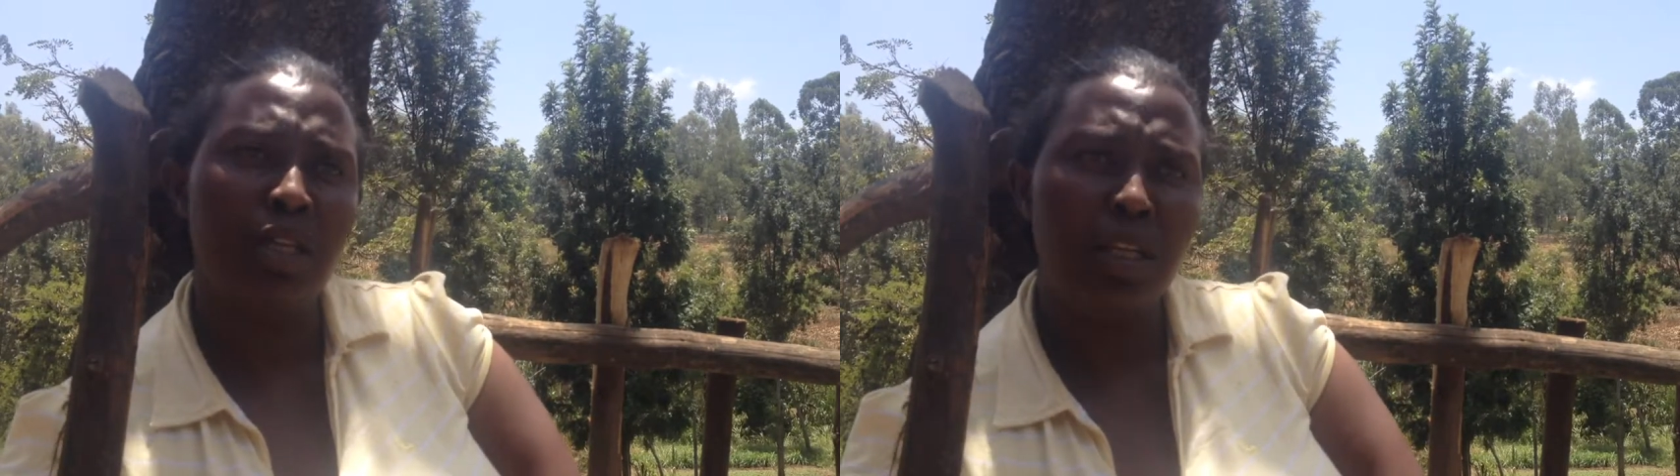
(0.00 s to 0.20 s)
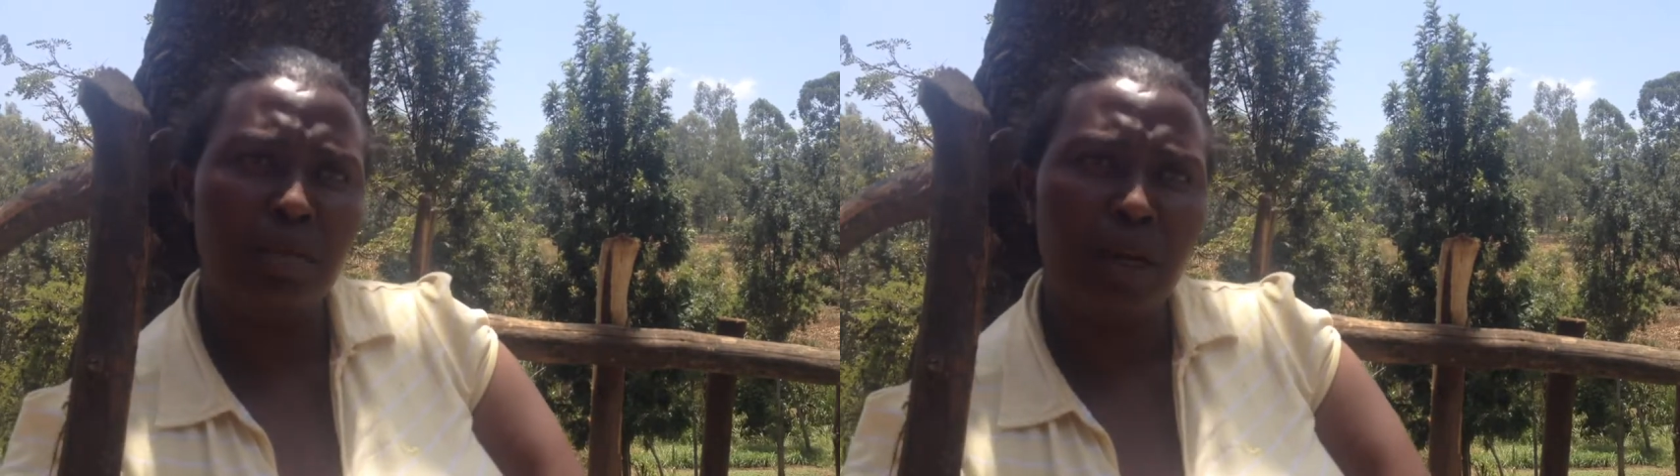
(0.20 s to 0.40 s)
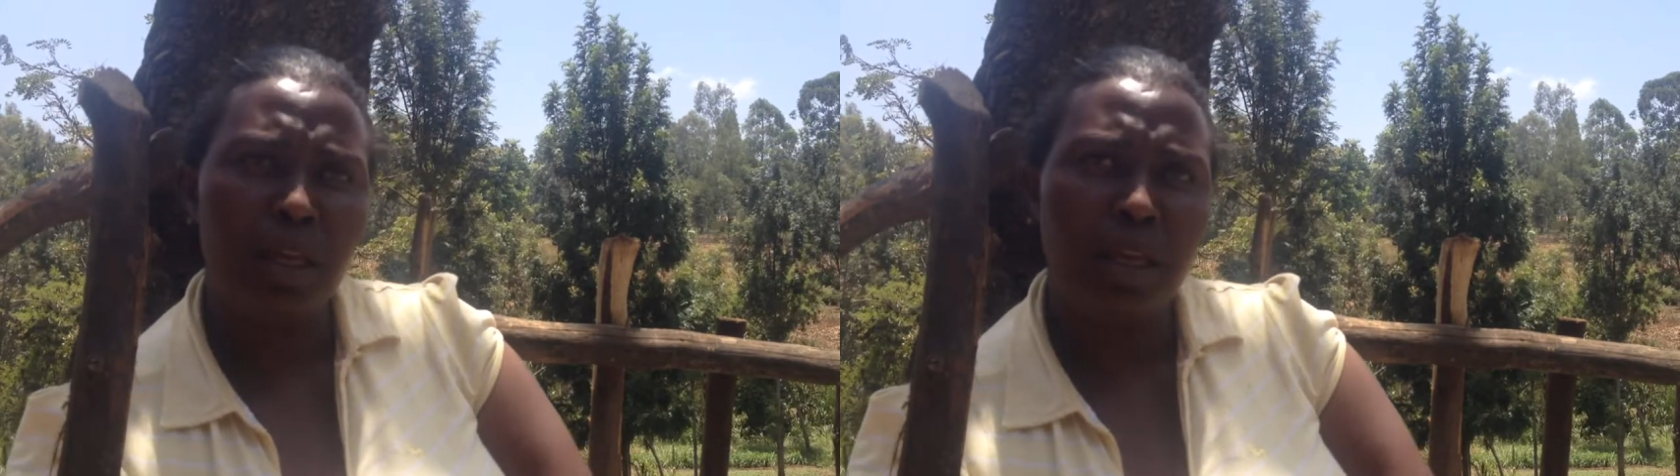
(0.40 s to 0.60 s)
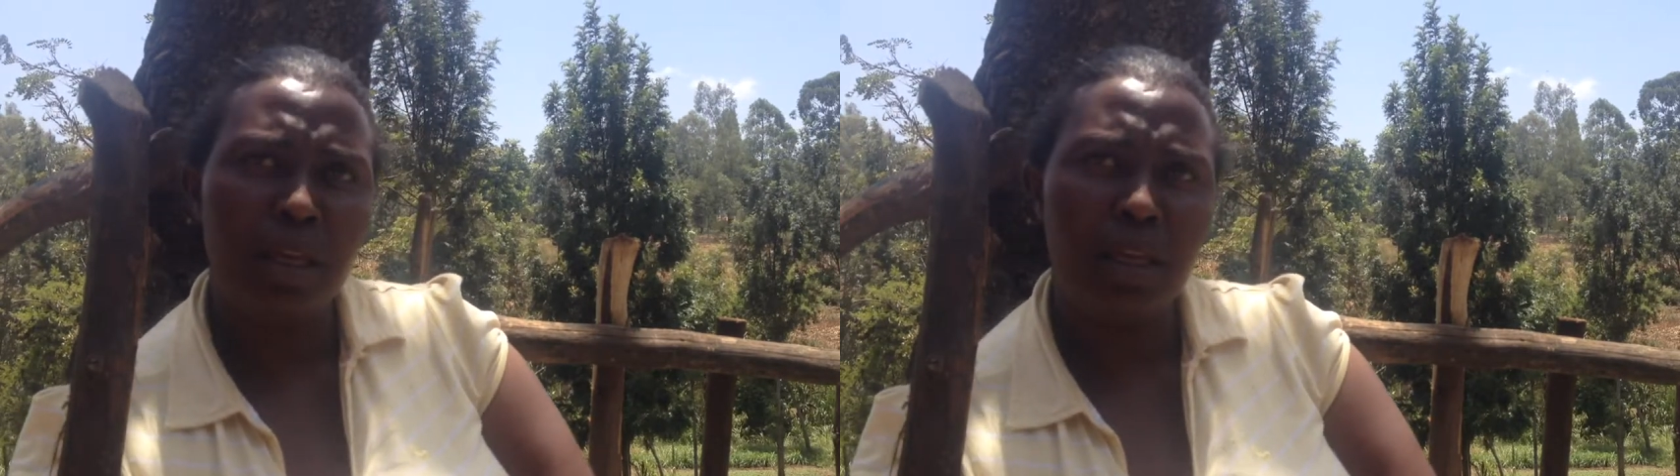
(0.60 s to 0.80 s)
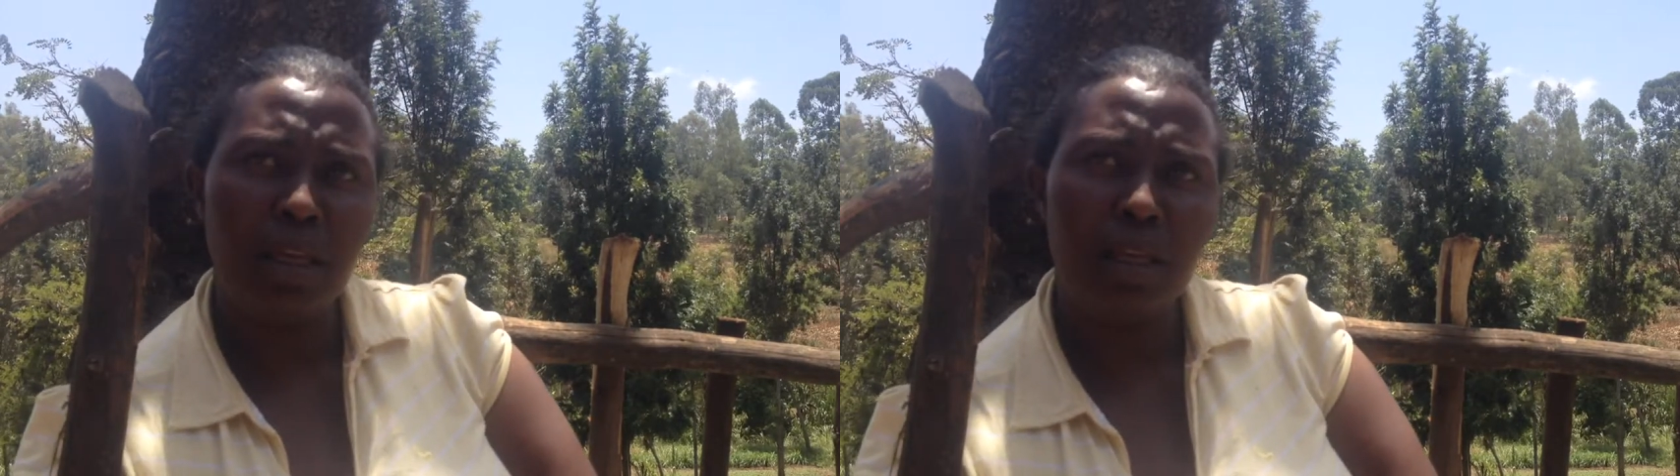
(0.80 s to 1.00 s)
in my
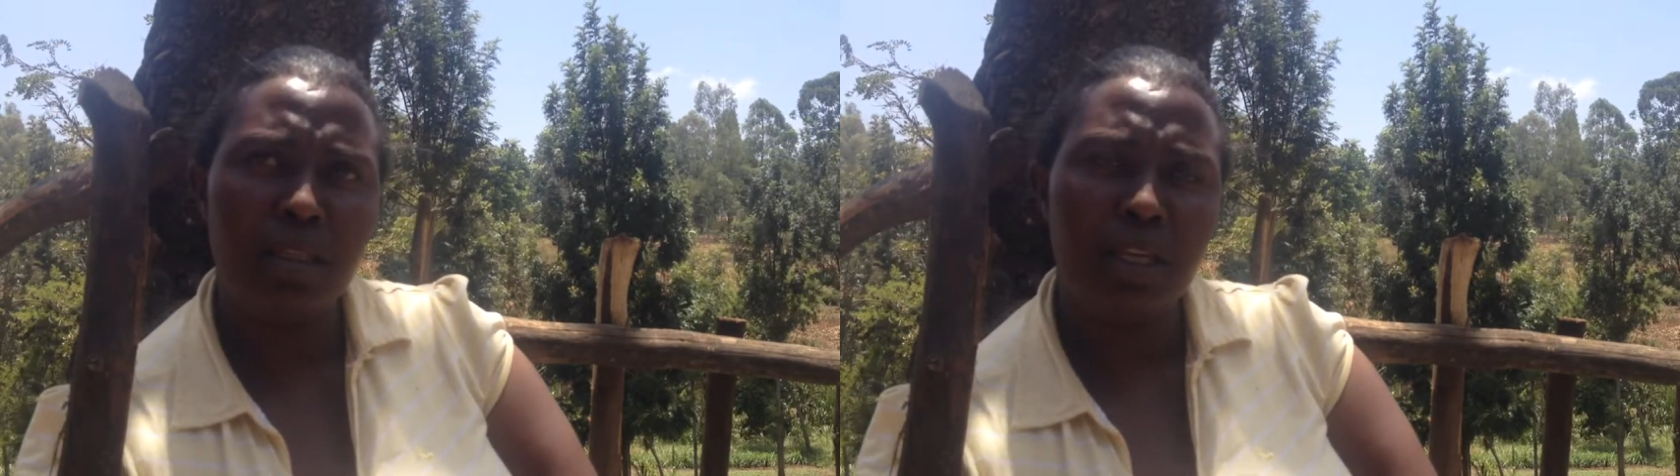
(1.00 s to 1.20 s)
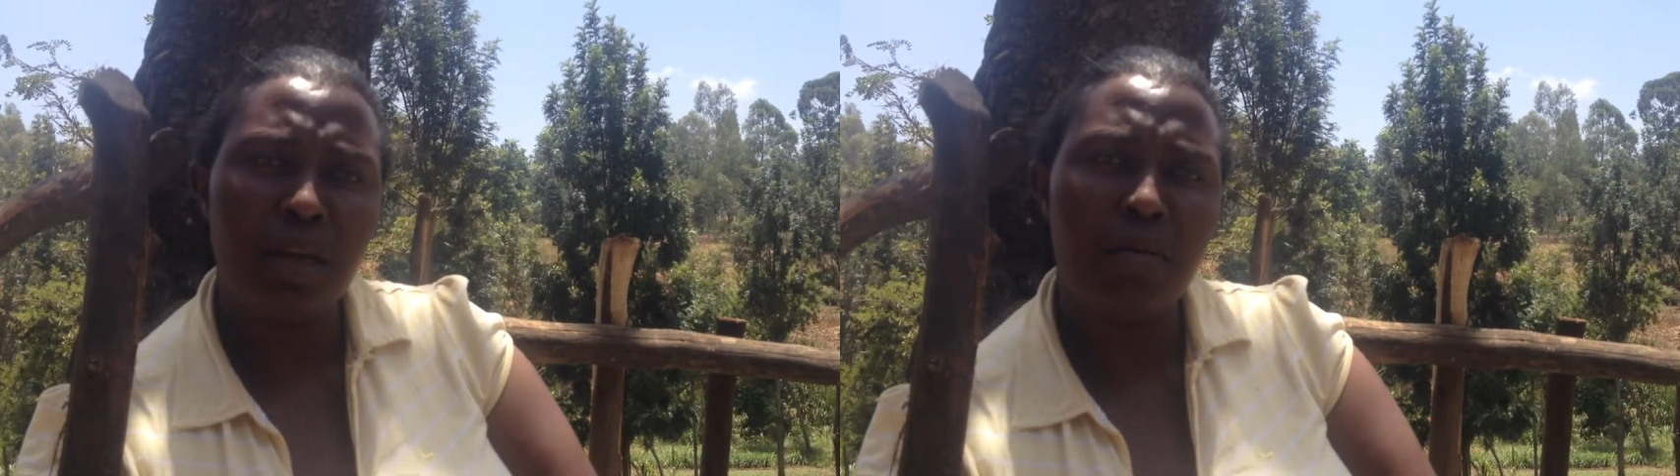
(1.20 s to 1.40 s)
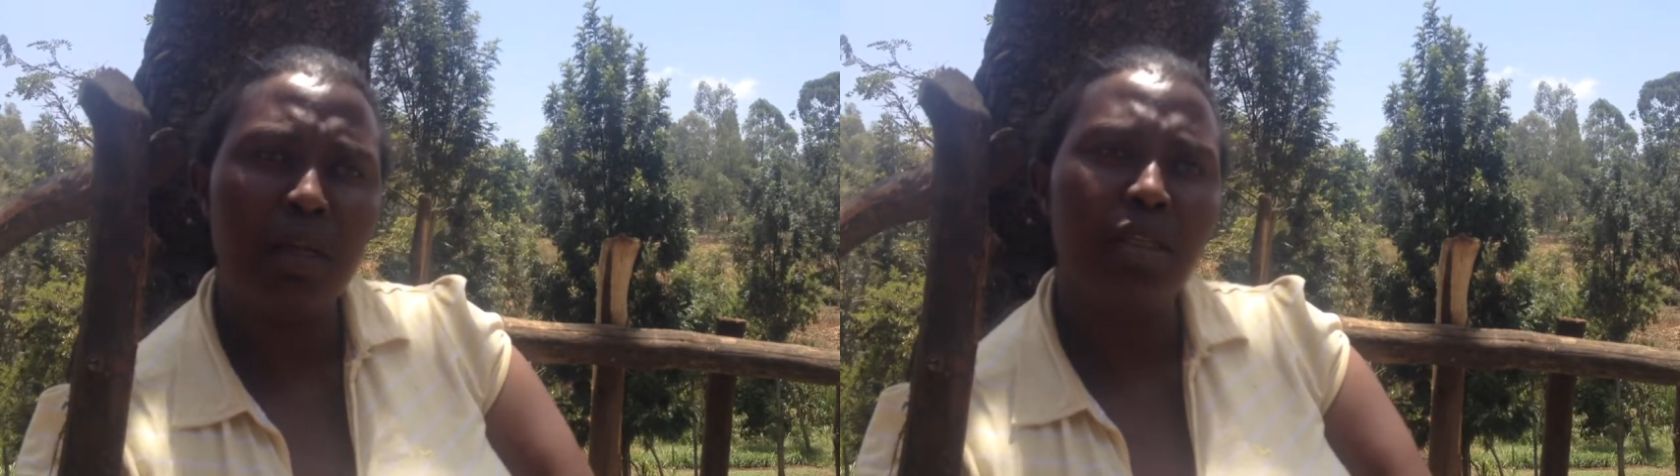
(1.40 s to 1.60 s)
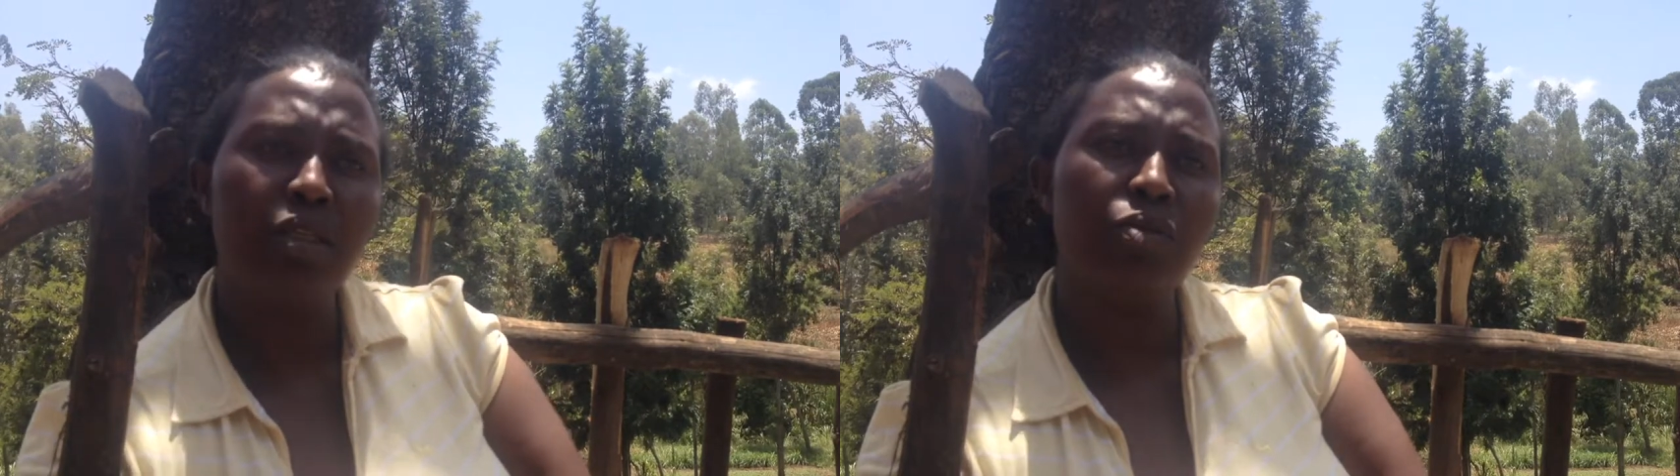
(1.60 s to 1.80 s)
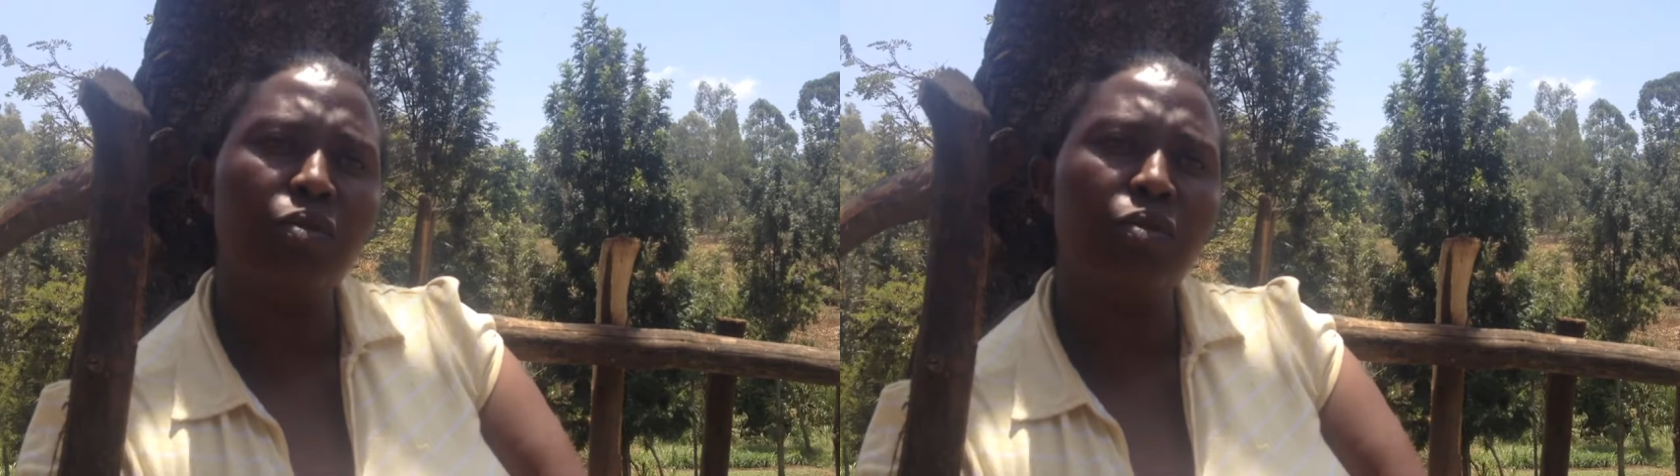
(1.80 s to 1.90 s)
settlement,